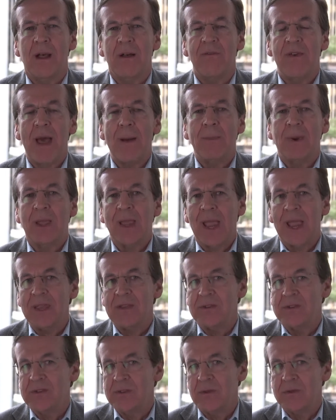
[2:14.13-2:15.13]

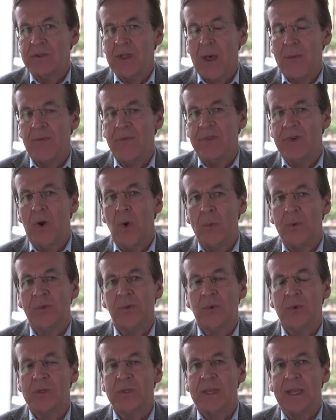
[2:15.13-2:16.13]
applications on top of an open
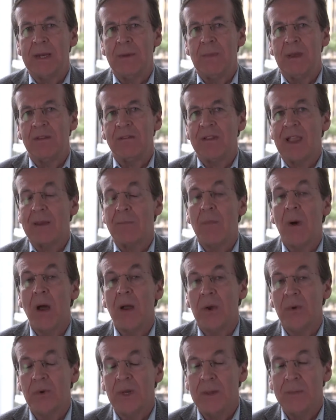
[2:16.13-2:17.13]
source database like
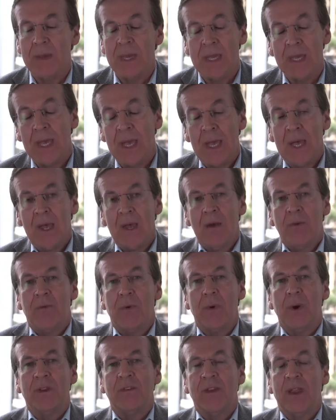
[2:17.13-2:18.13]
MongoDB,
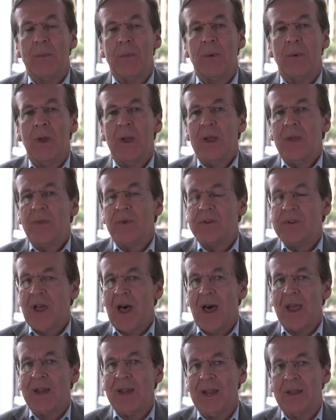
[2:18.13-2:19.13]
for example, there's
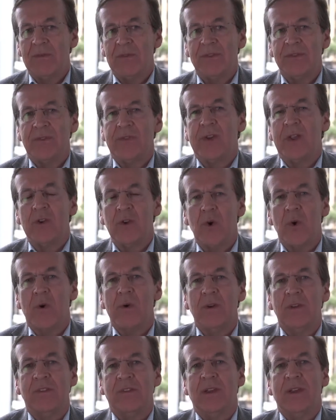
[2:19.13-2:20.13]
high levels of
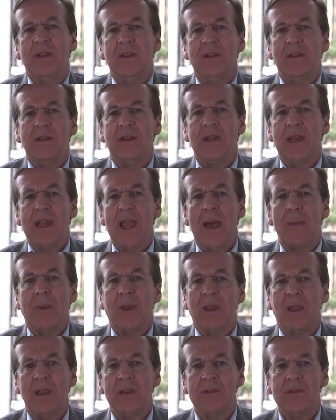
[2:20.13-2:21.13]
concurrency in the
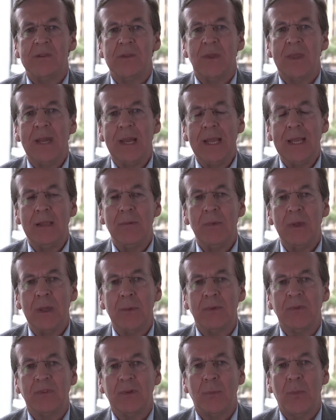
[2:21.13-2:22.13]
application. So they need to be
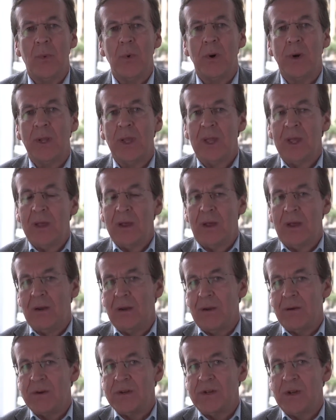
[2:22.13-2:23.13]
able to support a
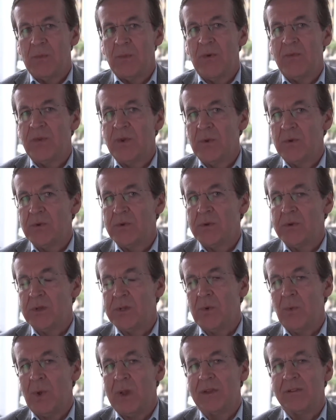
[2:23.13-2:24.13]
large number of users
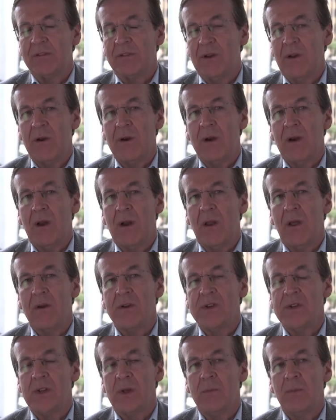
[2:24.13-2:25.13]
as well as a
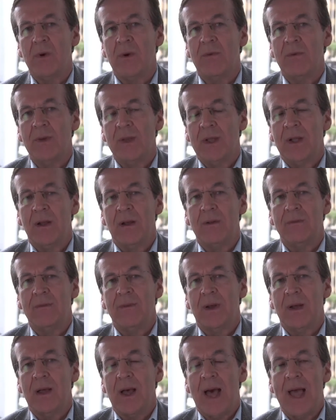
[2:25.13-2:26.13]
large number
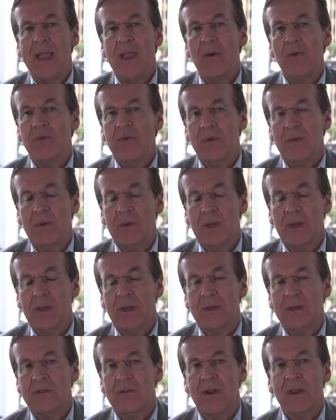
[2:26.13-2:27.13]
of
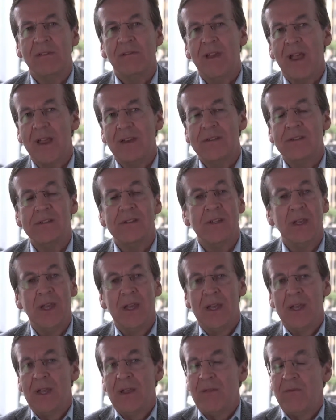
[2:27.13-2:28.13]
I/O transactions,
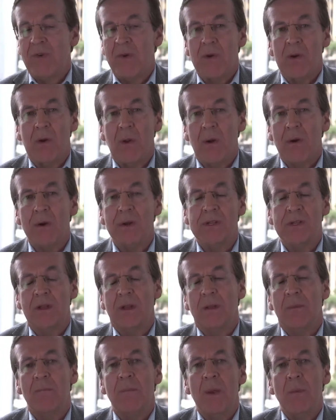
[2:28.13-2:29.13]
very large
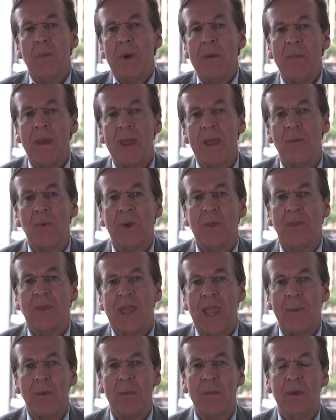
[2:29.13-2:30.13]
memory bandwidth
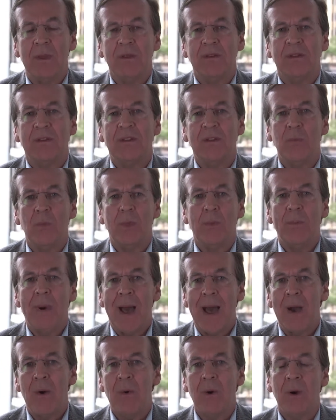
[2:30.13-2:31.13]
capabilities. And with
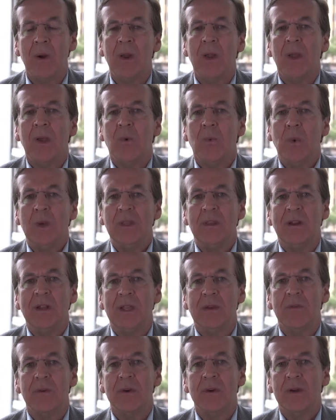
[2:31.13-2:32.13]
Power, we
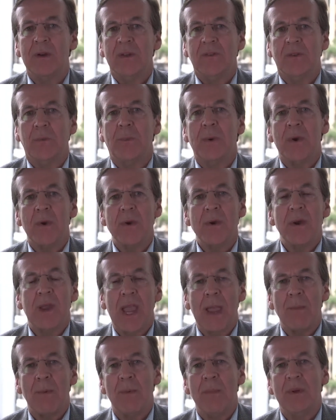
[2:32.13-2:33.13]
deliver superior
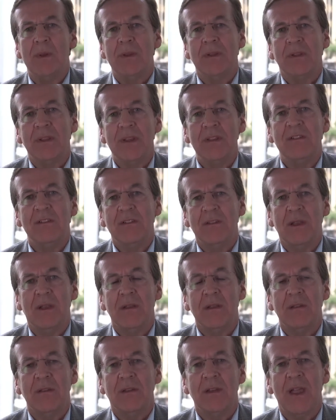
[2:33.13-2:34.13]
capabilities
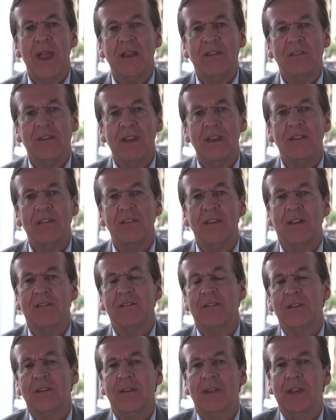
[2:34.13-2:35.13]
to
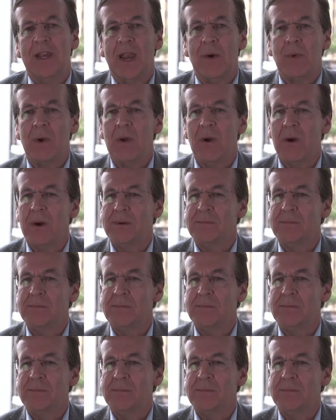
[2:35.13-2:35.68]
x86 in that regard.